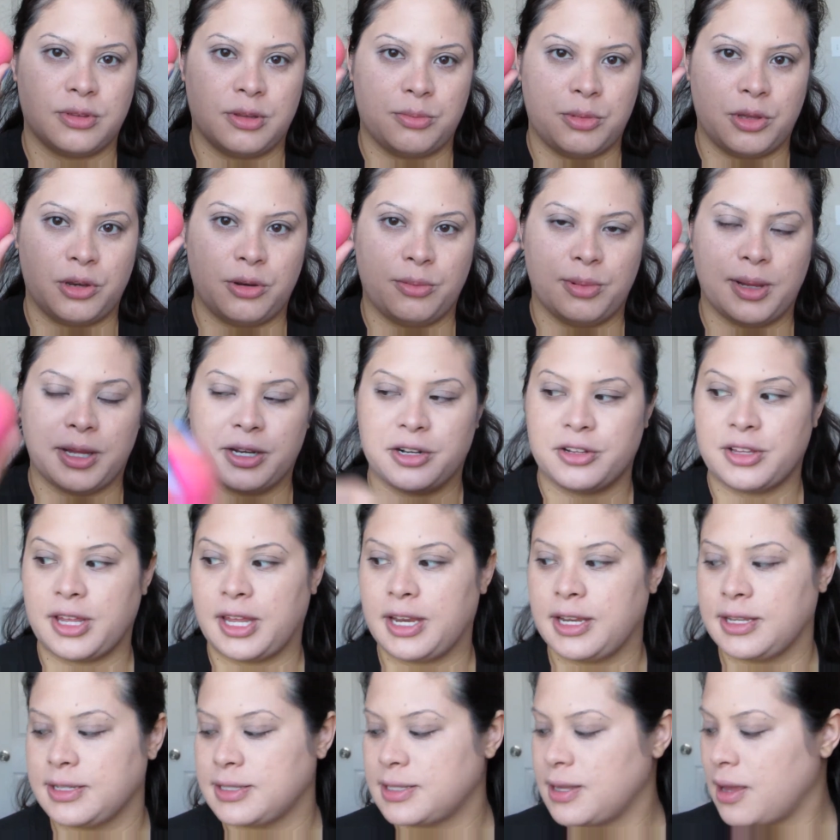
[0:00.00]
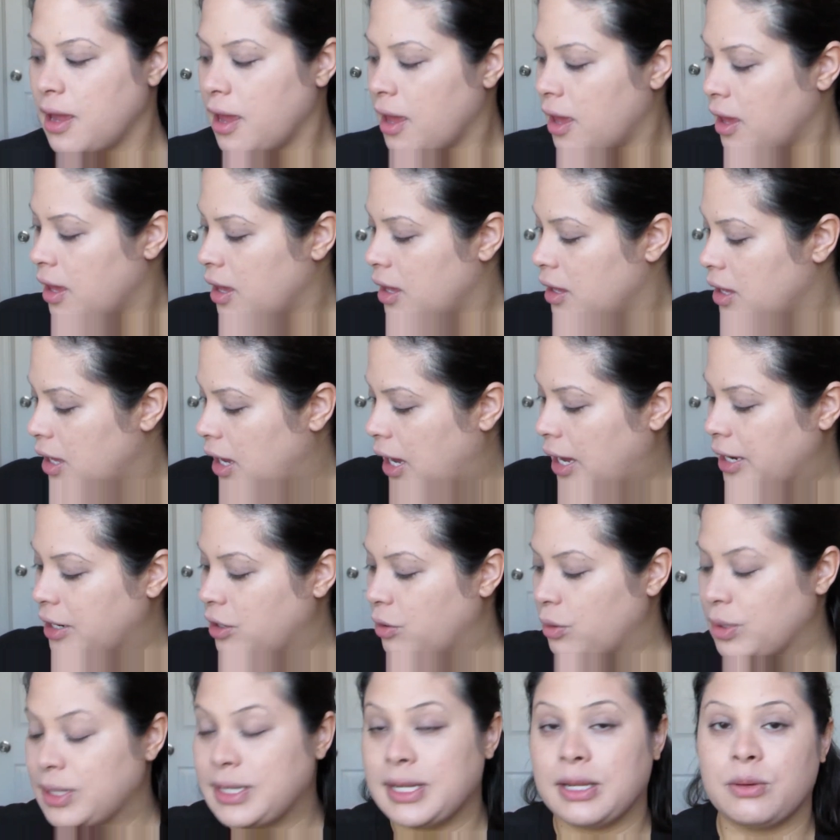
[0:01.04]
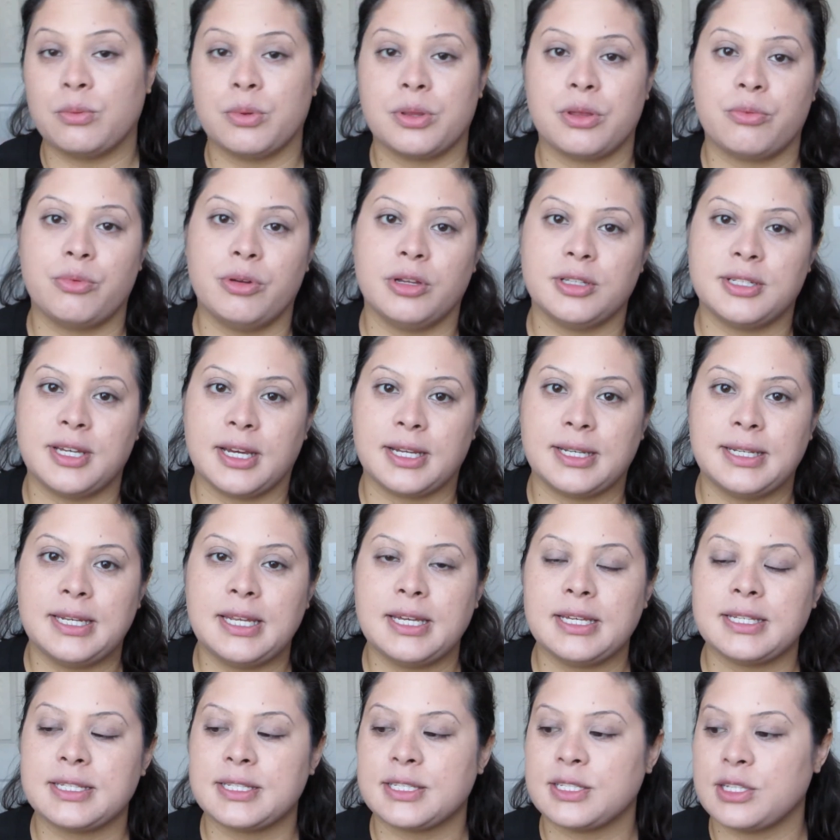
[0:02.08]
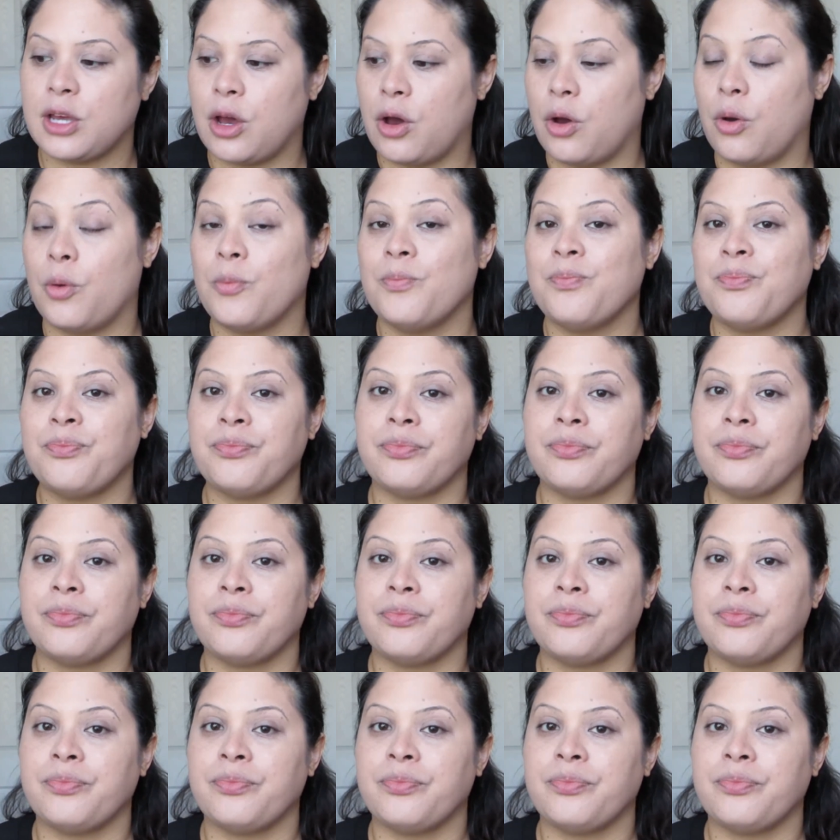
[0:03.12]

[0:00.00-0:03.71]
the Beauty Blender that is. I know it did with the Real Techniques, so